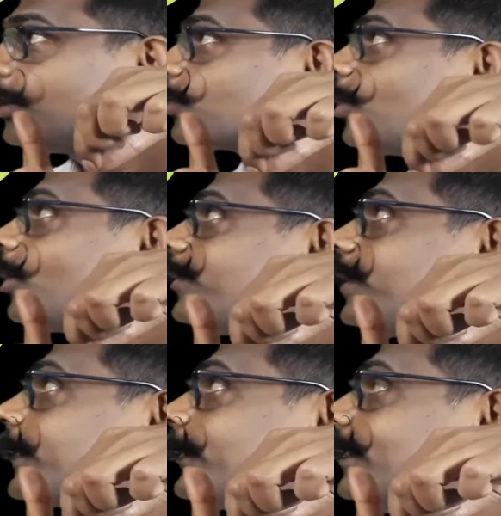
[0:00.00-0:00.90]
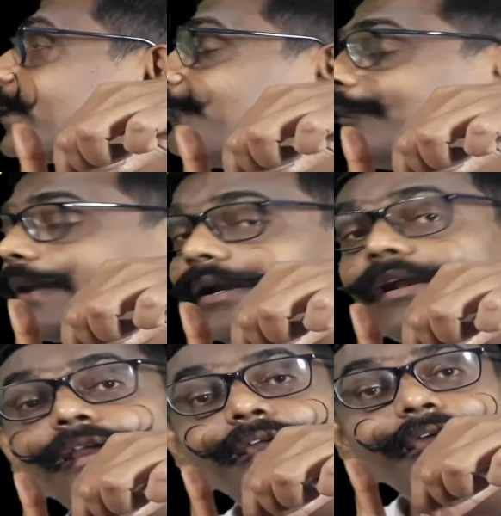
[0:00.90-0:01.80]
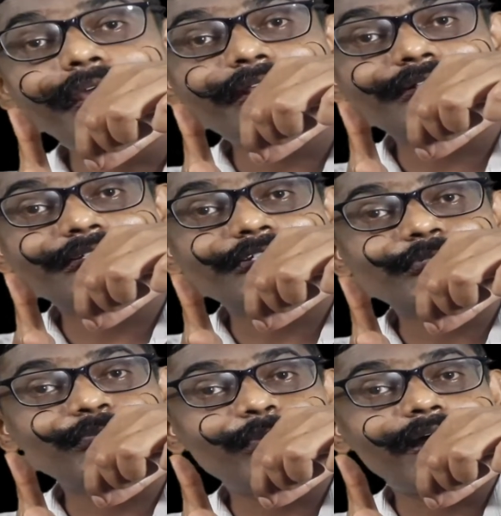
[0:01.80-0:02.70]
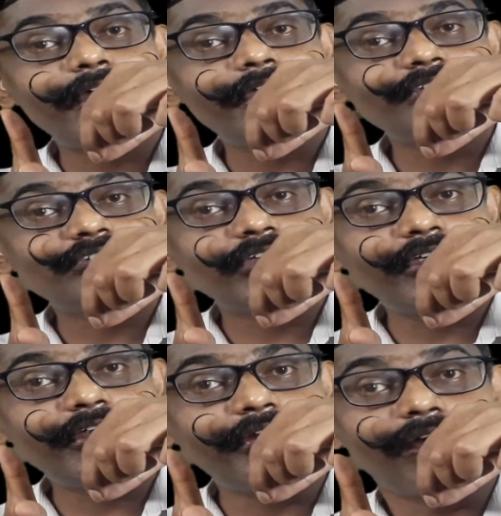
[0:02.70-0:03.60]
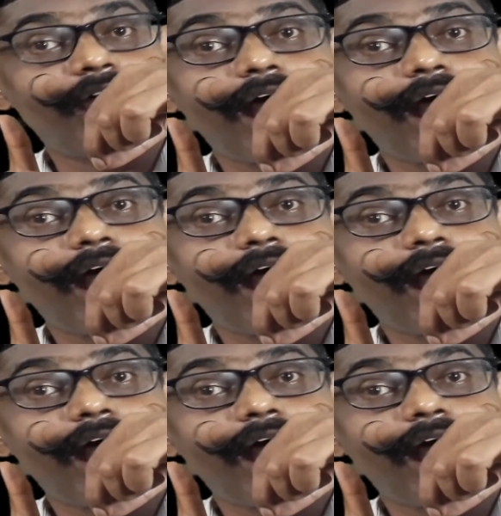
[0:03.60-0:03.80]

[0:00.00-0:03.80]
coordinate will remain x, y, z.